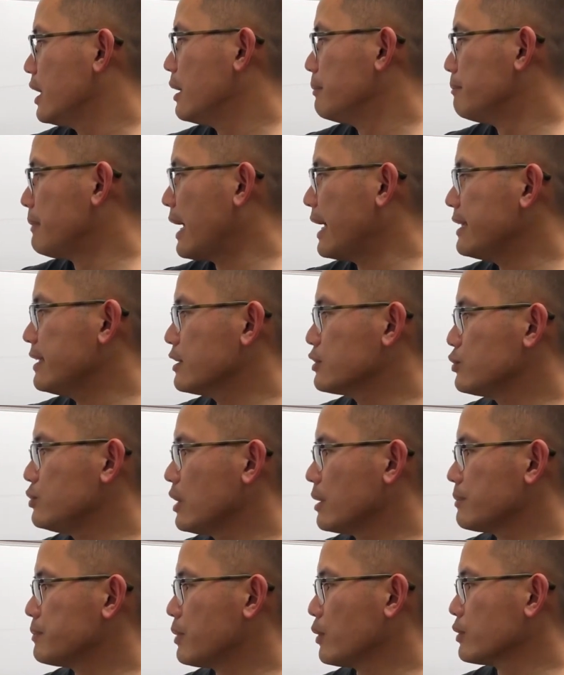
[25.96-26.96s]
minus 3
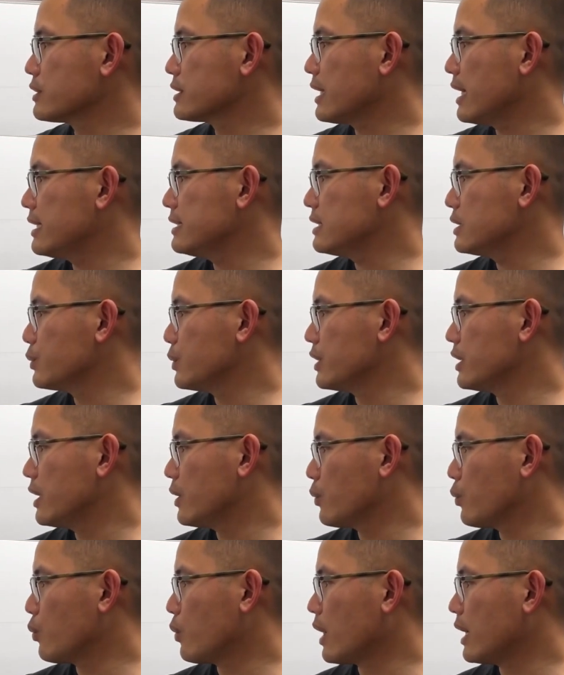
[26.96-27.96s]
on both sides, we
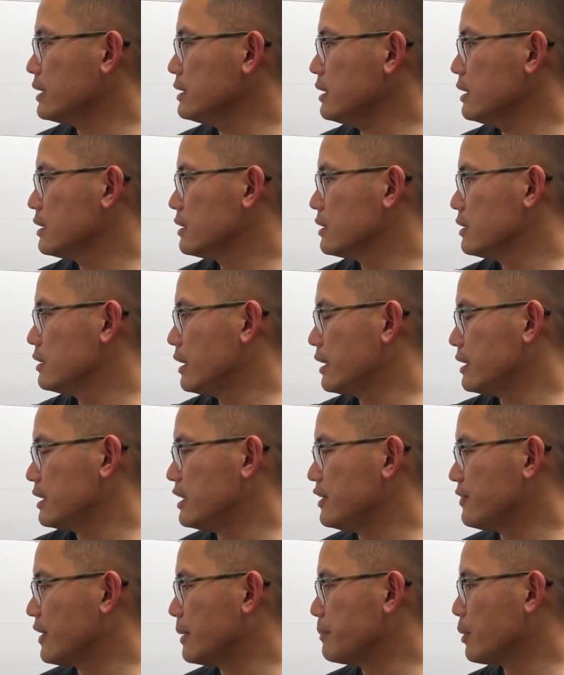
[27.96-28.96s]
get 1 and
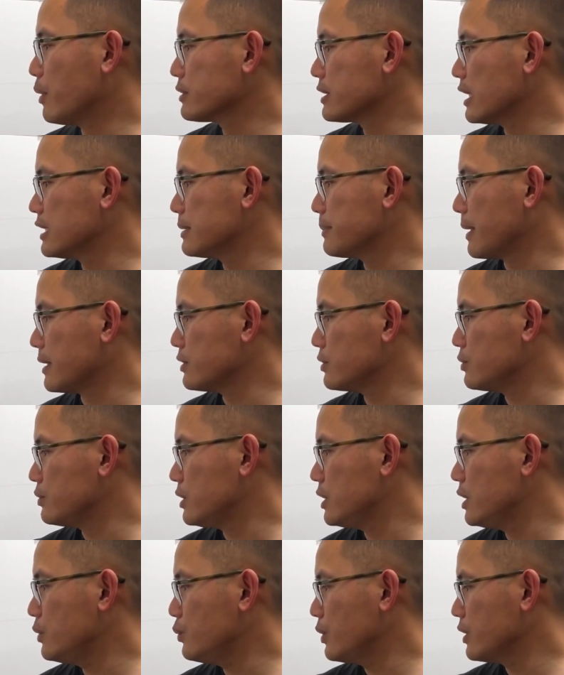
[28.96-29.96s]
divide both sides by
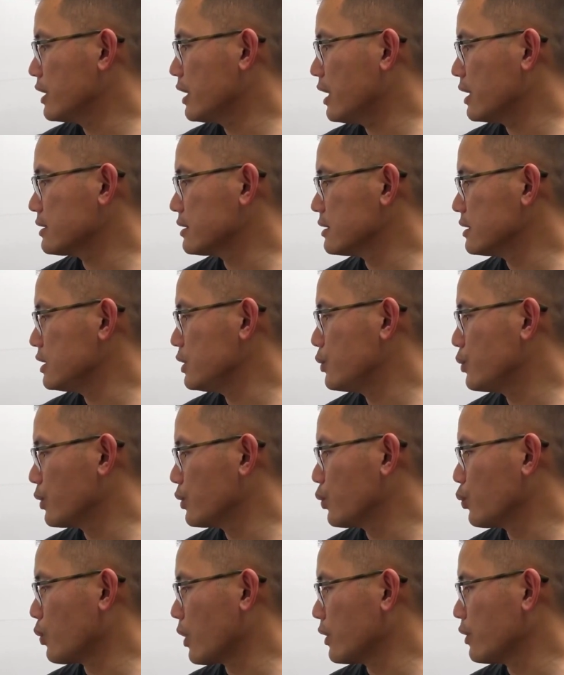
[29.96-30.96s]
3, we get x is equal
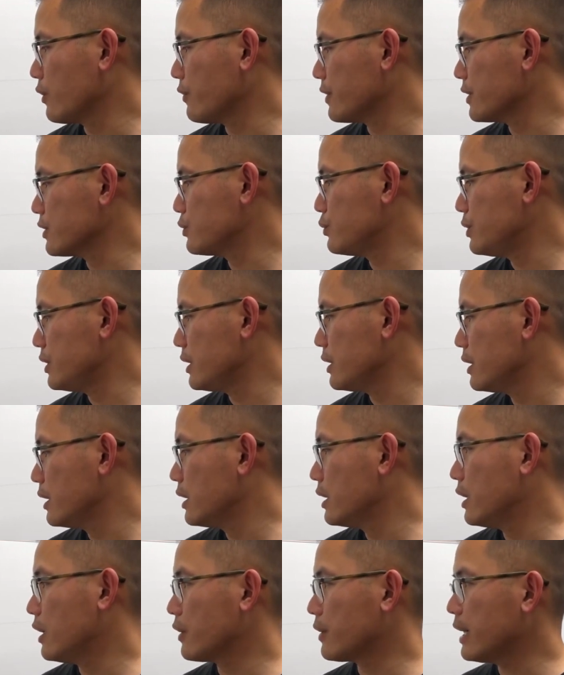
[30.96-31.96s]
to 1 over 3.
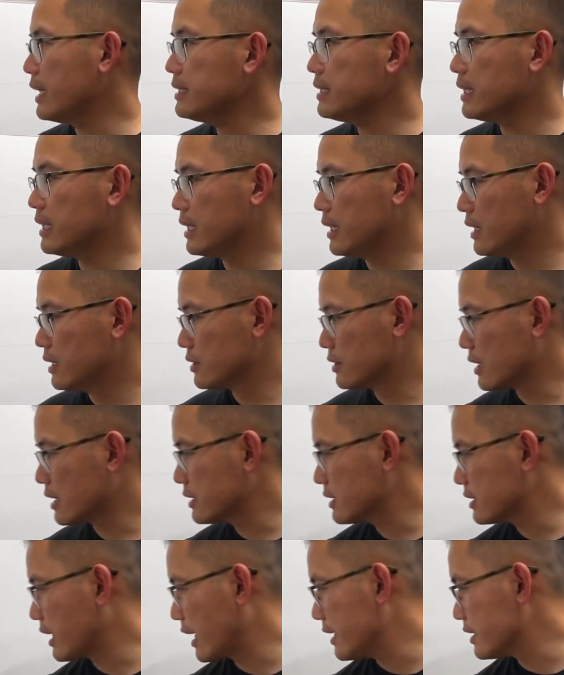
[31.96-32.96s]
All right, so
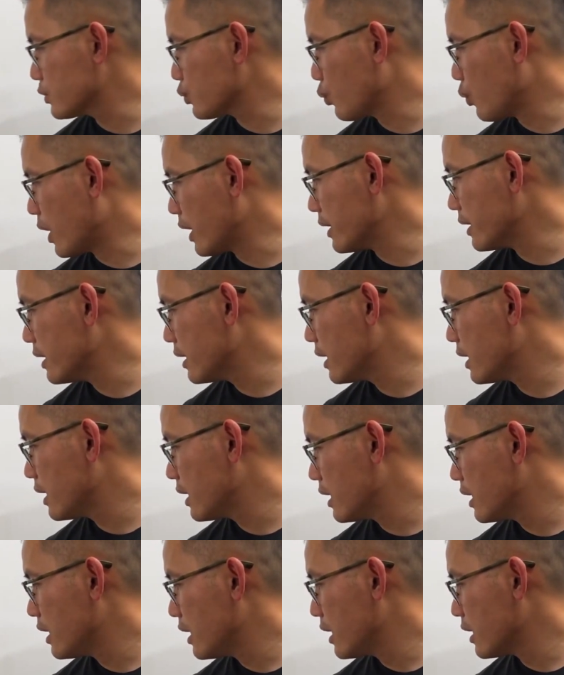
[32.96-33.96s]
that's case 1.
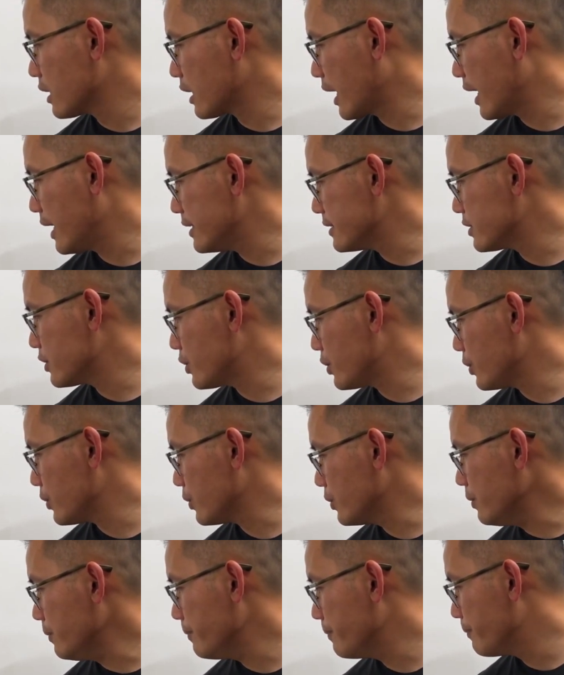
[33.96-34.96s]
Case
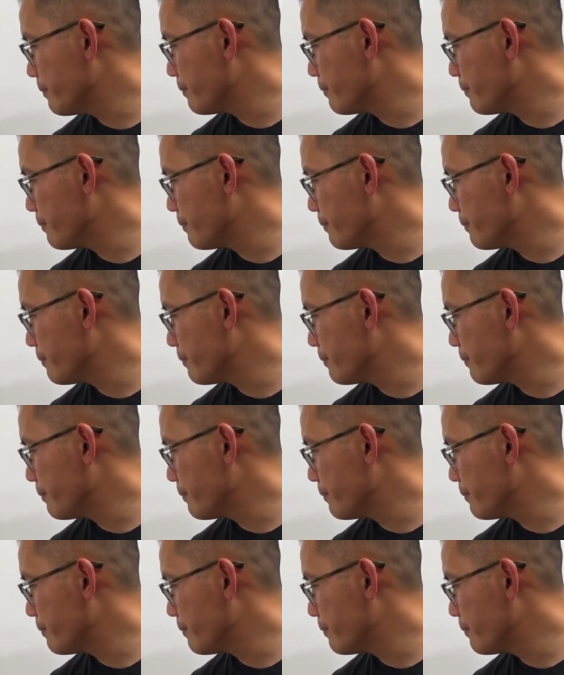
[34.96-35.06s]
2,